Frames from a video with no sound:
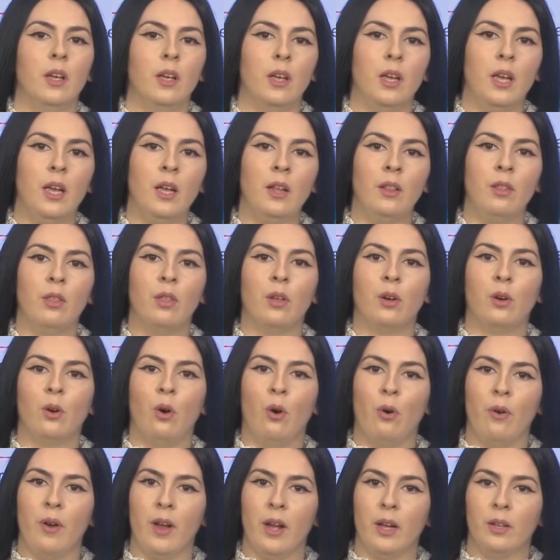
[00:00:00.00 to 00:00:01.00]
in the
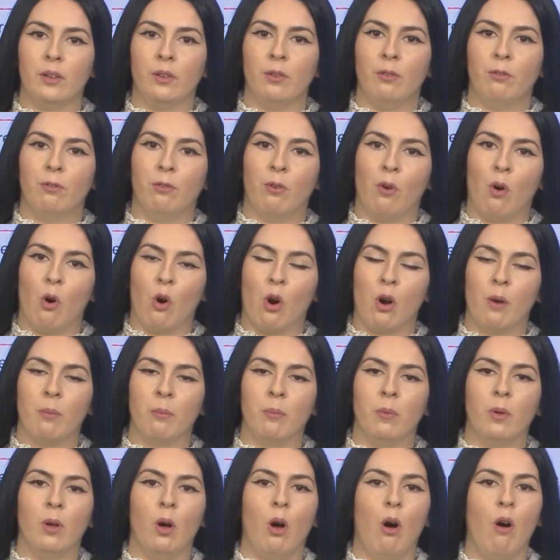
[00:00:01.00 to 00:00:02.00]
correct
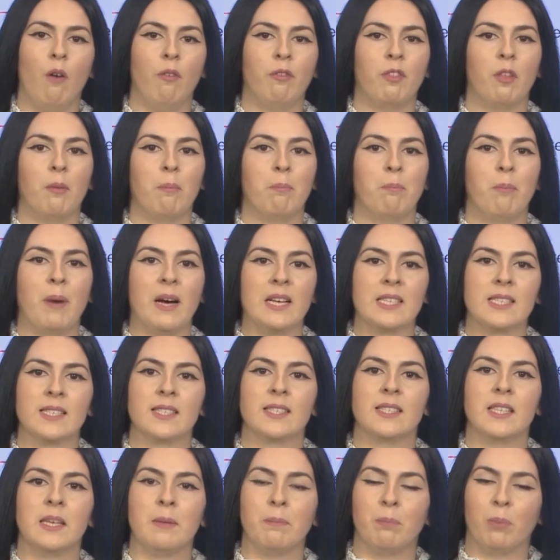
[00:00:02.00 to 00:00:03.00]
form of the
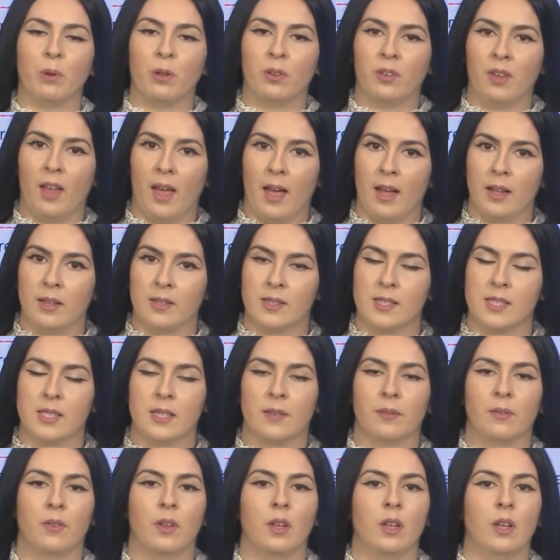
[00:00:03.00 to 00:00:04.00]
past simple tense.
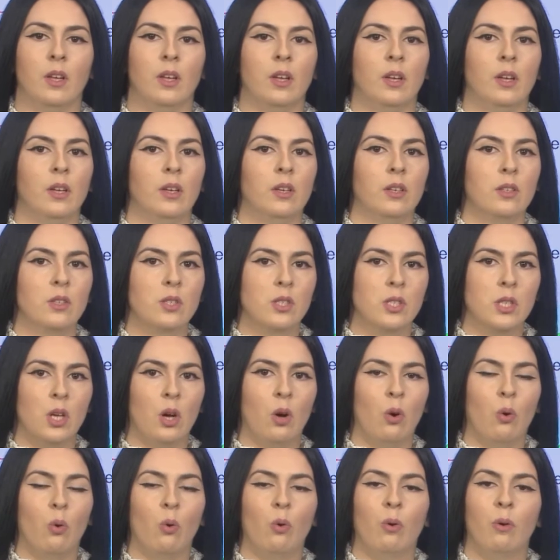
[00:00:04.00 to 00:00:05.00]

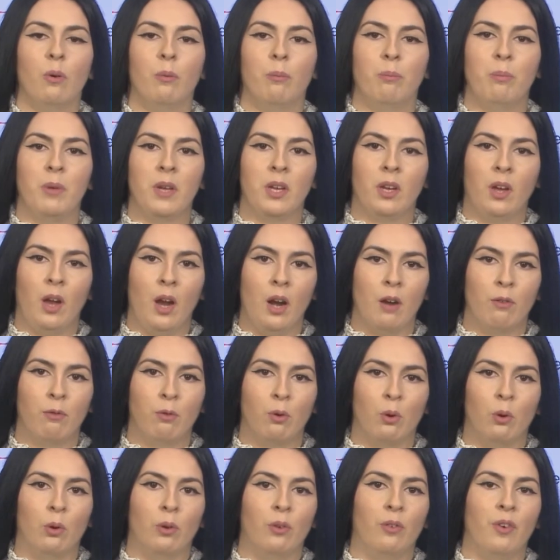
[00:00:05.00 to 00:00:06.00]
So, be
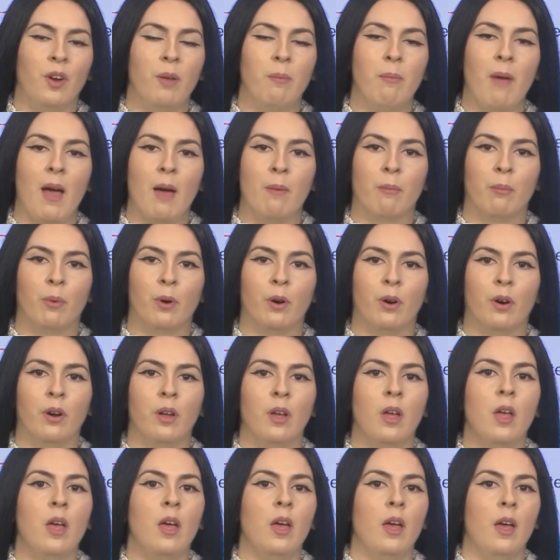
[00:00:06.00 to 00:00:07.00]
careful, remember,
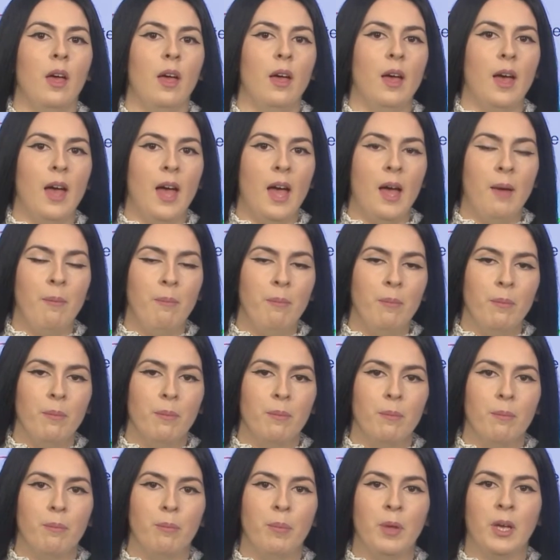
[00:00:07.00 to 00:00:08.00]
am
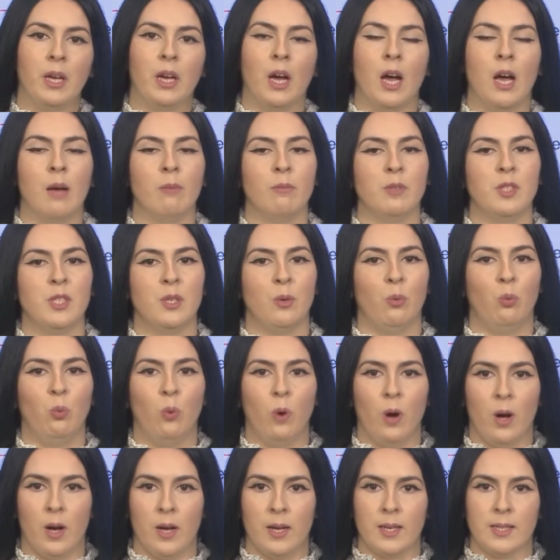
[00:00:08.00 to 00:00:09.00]
becomes
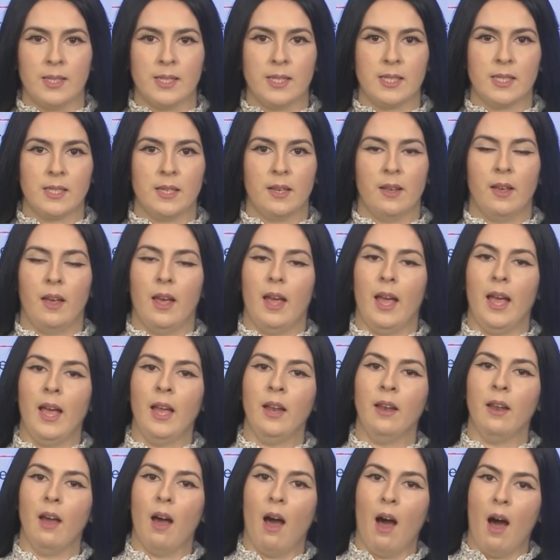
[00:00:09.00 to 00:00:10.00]
was
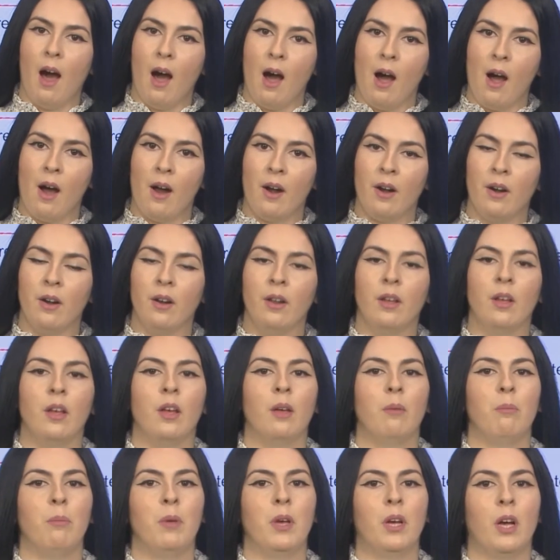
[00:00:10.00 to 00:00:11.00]
and are
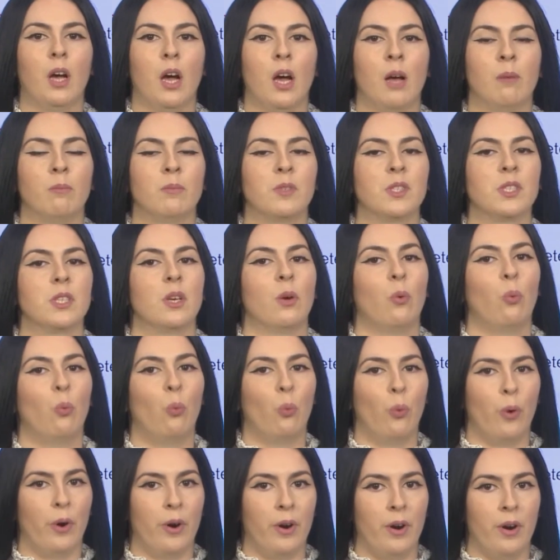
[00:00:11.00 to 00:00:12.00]
becomes
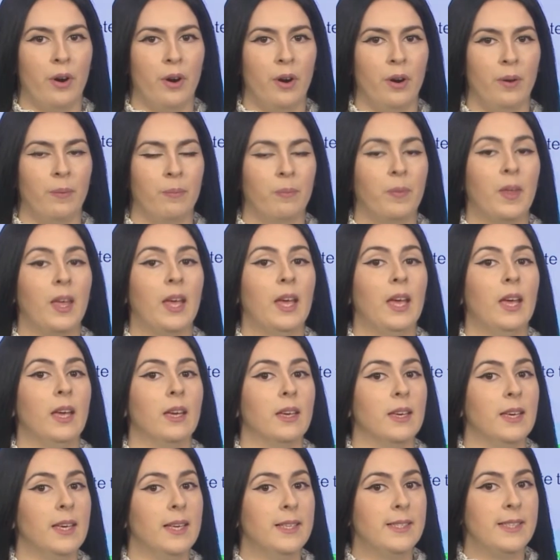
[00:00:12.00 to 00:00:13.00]
were.
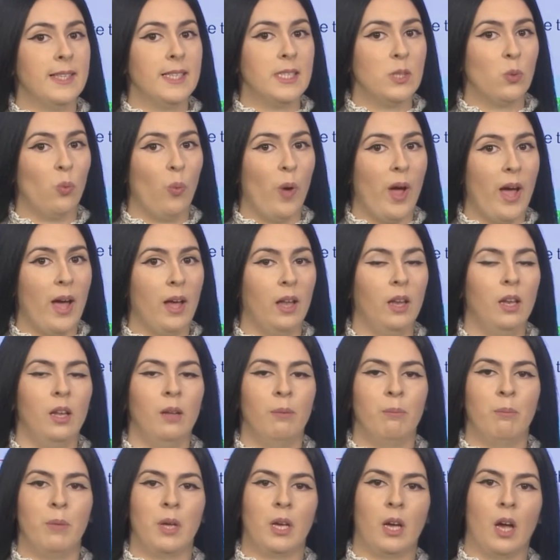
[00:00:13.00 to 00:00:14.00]
Is as well
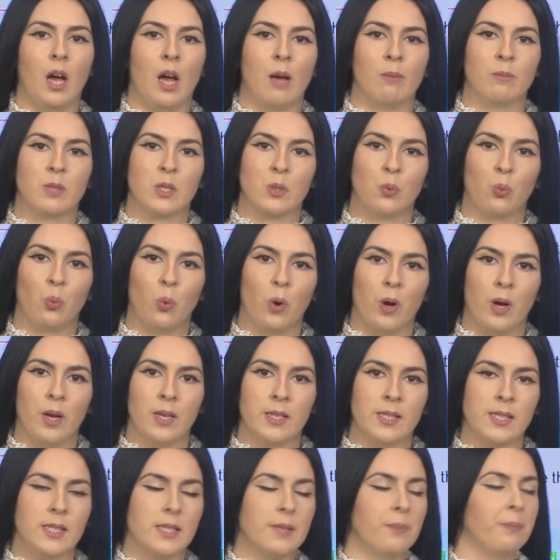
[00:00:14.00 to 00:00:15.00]
becomes
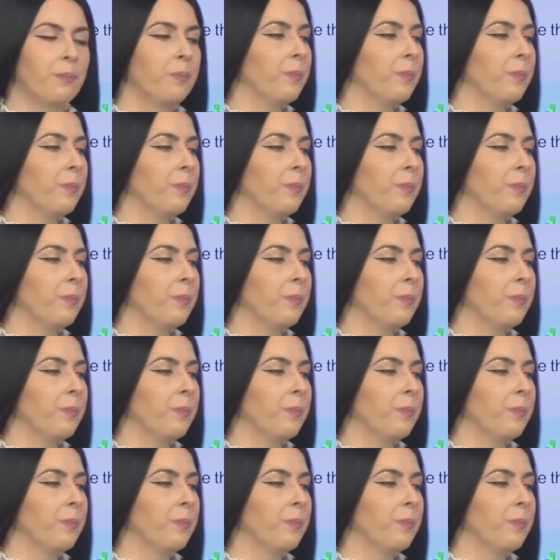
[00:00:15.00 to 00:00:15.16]
was.